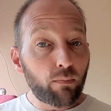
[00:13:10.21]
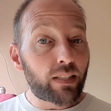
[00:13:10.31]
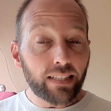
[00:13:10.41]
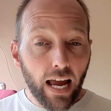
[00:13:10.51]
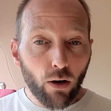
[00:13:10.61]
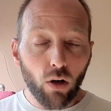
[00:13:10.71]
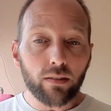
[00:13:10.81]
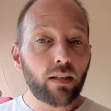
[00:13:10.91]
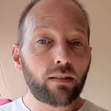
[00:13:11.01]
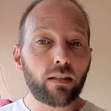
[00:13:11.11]
Stay
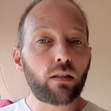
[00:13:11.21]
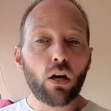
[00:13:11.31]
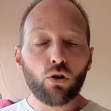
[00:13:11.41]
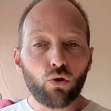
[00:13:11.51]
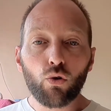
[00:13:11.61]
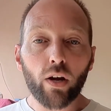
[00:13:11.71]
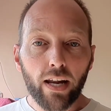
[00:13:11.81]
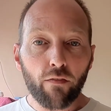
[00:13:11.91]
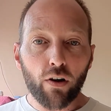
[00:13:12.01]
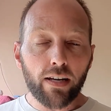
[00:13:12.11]
consistent, do
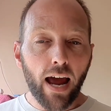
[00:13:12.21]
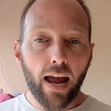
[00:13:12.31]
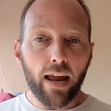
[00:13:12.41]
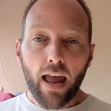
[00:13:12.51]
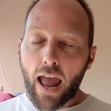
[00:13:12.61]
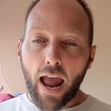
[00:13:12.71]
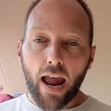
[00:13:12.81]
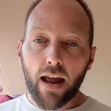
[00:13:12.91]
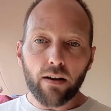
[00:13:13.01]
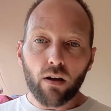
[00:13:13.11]
it every day.
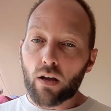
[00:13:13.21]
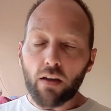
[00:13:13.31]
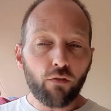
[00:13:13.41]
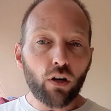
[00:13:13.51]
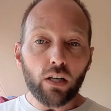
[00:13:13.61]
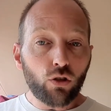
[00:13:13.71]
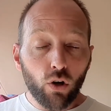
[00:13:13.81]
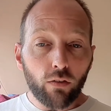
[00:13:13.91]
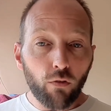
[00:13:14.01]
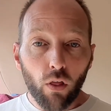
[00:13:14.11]
And if you're going
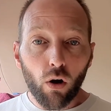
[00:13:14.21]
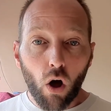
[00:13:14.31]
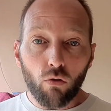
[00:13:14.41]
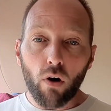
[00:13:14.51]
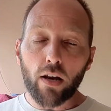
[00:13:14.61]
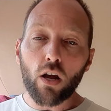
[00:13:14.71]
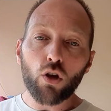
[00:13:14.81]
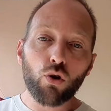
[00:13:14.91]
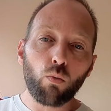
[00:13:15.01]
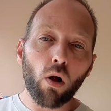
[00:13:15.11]
to do it for the long
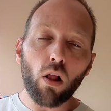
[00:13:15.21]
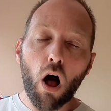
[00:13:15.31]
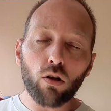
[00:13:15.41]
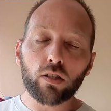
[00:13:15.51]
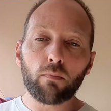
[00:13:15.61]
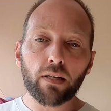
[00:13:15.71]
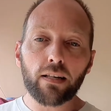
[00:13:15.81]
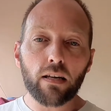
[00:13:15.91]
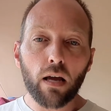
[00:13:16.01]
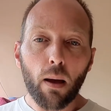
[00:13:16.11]
run, you will
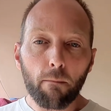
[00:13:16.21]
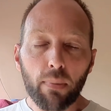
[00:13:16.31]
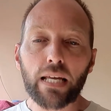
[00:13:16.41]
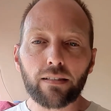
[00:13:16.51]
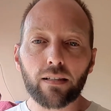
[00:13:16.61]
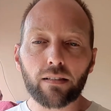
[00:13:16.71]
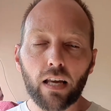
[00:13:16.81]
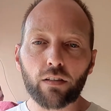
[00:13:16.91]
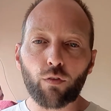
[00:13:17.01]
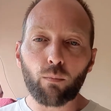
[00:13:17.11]
ultimately be
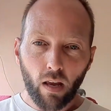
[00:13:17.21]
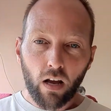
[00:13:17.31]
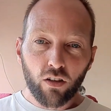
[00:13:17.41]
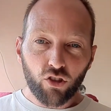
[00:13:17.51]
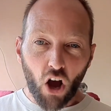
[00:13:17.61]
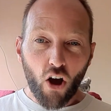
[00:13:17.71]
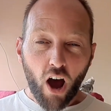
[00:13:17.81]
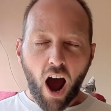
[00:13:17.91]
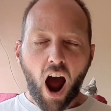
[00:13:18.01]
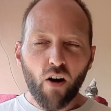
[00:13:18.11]
successful.
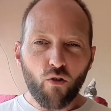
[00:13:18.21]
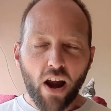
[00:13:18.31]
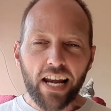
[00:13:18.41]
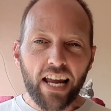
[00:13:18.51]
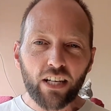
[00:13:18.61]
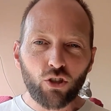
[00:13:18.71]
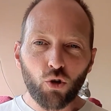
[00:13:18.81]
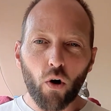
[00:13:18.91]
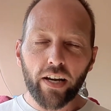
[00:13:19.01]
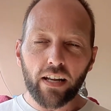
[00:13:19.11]
So I really
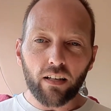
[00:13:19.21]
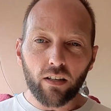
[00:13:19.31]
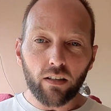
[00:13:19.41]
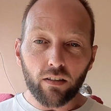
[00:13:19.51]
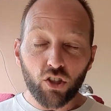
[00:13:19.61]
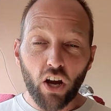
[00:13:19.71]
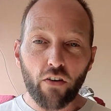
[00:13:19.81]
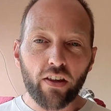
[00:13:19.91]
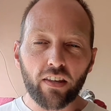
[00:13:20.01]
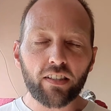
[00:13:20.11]
enjoyed
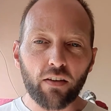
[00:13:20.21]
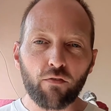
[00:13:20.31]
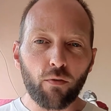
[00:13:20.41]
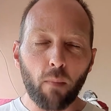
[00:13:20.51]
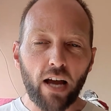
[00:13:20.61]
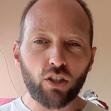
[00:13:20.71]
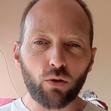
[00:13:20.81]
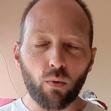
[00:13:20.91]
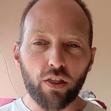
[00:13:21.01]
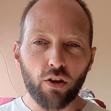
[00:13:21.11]
sharing this
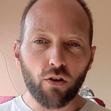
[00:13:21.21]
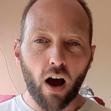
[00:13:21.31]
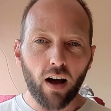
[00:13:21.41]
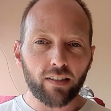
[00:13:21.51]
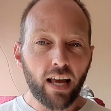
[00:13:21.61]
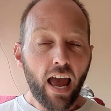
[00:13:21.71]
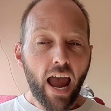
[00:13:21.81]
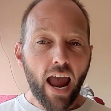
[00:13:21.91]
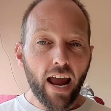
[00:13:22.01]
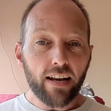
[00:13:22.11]
information with you guys.
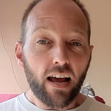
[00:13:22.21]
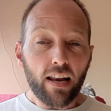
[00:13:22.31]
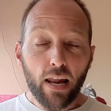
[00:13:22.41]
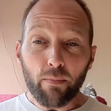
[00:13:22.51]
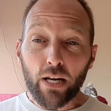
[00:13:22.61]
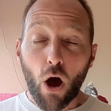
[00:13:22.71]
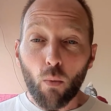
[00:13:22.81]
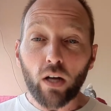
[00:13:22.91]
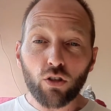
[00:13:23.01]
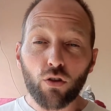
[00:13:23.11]
And let me
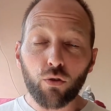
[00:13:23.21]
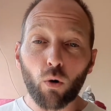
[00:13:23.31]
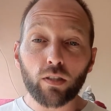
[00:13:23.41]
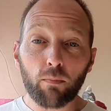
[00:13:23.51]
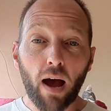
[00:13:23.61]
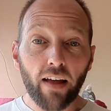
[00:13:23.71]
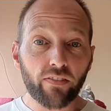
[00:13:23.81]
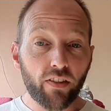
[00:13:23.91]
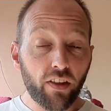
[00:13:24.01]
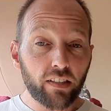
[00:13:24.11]
know what you thought
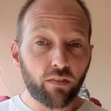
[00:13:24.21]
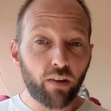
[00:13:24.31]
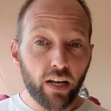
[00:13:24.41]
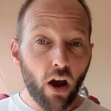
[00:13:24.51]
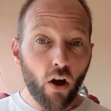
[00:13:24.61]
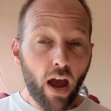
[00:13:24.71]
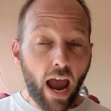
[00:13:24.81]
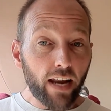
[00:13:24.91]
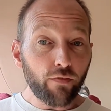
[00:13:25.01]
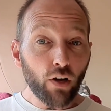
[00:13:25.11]
about this video.
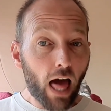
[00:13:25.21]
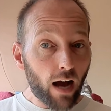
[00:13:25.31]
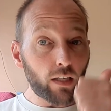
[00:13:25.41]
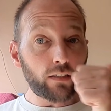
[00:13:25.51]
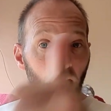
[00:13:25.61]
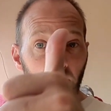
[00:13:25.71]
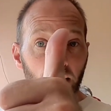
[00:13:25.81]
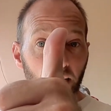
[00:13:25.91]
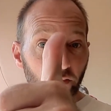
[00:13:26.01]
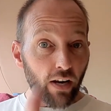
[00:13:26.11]
And if you like it,
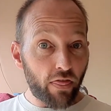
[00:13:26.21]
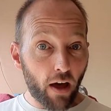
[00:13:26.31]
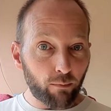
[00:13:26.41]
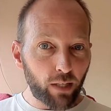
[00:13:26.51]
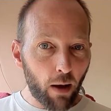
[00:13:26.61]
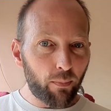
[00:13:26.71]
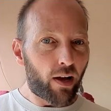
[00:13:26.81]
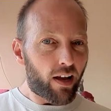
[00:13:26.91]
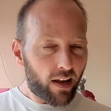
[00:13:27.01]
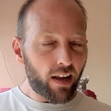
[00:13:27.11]
give it a thumbs
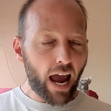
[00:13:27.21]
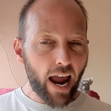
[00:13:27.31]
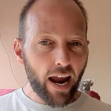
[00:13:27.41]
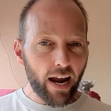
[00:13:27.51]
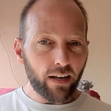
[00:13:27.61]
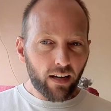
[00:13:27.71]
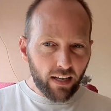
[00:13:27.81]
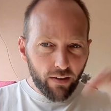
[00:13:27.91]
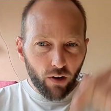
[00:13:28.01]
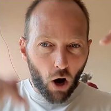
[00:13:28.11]
up and
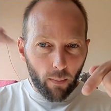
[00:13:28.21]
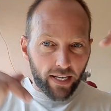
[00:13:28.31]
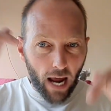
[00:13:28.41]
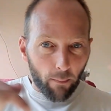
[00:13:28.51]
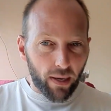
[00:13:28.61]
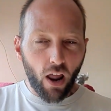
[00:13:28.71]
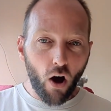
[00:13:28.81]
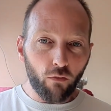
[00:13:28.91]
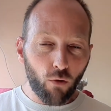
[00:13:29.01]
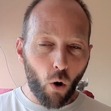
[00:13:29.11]
leave a comment down
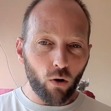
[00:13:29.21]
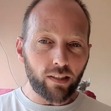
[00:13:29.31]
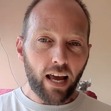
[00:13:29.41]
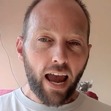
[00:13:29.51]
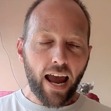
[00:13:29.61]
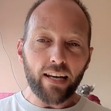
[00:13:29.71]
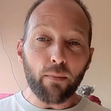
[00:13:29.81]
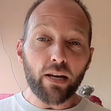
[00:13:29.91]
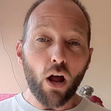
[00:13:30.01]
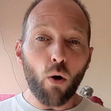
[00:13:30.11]
below, of course. And
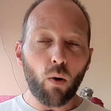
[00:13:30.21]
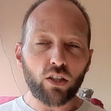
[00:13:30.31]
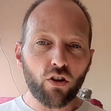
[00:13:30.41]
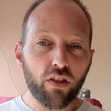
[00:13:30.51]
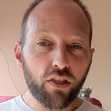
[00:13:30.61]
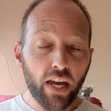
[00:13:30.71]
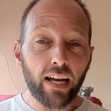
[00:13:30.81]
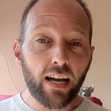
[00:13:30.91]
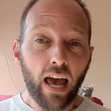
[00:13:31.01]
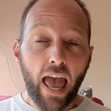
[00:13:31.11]
let me know what you
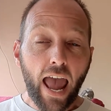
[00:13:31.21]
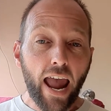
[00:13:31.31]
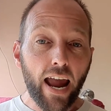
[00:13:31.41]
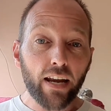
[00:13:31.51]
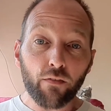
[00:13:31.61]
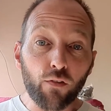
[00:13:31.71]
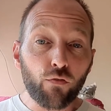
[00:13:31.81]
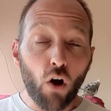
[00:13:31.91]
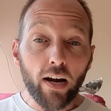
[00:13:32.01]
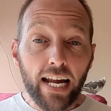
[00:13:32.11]
think. And if
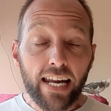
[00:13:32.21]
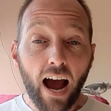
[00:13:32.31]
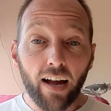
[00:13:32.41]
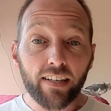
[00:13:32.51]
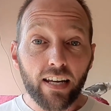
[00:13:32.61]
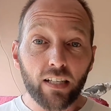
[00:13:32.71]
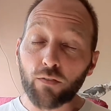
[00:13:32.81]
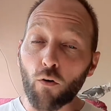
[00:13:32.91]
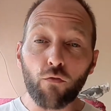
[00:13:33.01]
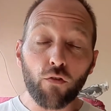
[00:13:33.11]
you've got any
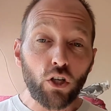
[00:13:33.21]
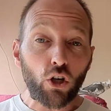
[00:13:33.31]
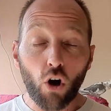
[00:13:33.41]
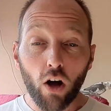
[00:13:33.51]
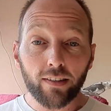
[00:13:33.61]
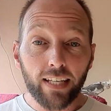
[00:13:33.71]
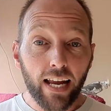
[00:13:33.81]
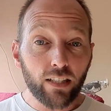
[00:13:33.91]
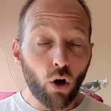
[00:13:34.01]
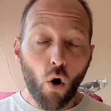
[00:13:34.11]
ideas for future
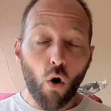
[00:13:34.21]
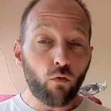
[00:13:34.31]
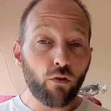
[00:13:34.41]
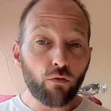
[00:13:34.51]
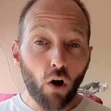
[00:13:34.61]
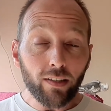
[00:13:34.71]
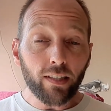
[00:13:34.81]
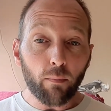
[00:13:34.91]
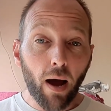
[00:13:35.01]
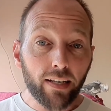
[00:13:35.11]
content or if you've got
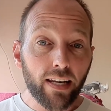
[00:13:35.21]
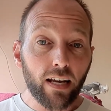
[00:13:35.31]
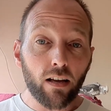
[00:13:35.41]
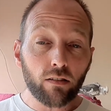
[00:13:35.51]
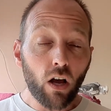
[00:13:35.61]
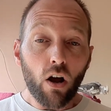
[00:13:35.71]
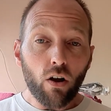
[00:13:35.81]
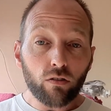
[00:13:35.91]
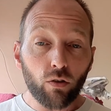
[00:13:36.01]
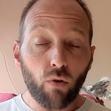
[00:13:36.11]
some ideas
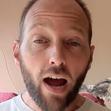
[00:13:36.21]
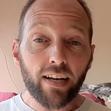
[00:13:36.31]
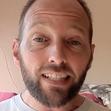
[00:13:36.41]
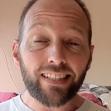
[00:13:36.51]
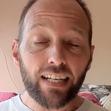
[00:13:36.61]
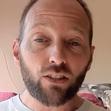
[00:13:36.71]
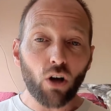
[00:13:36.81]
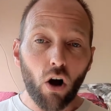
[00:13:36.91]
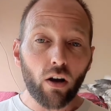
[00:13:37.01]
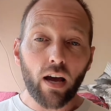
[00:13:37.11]
surrounding
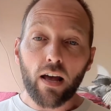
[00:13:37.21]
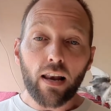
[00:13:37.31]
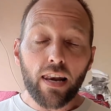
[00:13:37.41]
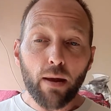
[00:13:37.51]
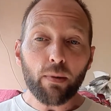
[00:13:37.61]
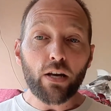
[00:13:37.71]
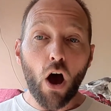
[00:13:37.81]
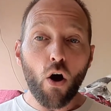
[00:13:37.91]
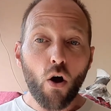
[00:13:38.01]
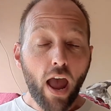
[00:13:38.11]
TikTok, let me
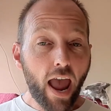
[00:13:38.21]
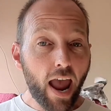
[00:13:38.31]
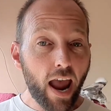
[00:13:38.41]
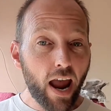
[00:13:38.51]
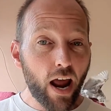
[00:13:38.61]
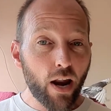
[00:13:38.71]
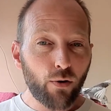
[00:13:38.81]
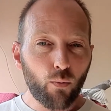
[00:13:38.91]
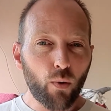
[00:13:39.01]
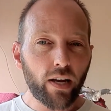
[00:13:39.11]
know
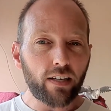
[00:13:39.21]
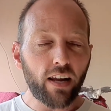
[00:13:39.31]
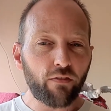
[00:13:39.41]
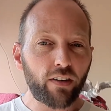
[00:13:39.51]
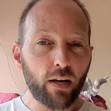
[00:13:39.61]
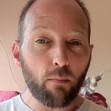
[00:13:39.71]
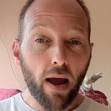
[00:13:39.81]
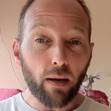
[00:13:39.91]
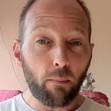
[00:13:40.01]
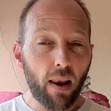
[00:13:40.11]
and we can definitely
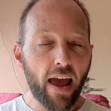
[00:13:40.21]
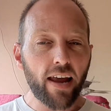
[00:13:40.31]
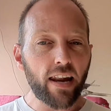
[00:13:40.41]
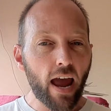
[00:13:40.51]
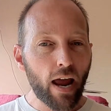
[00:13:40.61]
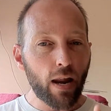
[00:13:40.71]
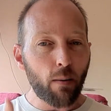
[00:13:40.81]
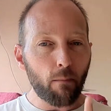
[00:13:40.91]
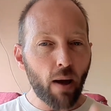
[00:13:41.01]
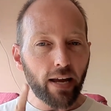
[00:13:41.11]
make a plan
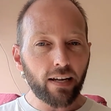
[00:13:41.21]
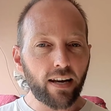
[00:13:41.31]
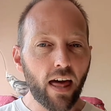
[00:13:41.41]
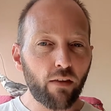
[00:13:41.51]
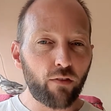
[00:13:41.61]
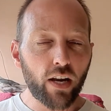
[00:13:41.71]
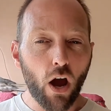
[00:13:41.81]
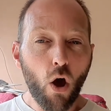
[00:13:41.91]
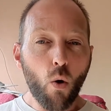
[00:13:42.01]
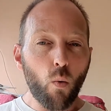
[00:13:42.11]
and make another
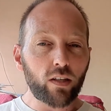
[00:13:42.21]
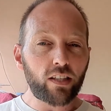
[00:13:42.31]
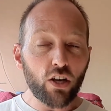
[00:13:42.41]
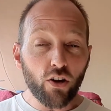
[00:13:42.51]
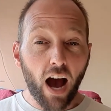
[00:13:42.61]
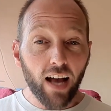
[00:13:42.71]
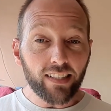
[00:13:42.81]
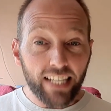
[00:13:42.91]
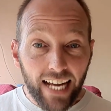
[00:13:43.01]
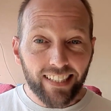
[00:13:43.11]
video. We'll see you
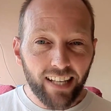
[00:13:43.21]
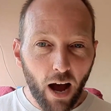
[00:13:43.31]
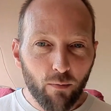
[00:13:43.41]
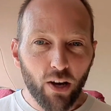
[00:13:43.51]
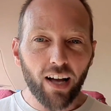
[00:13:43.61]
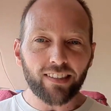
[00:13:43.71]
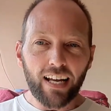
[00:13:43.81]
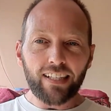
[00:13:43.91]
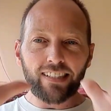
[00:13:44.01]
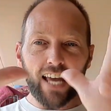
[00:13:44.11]
guys next time, you guys.
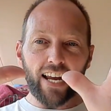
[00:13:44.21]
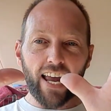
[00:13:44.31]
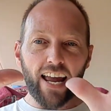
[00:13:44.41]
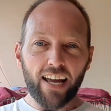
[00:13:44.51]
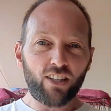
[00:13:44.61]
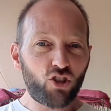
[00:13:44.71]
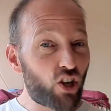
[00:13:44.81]
Take care.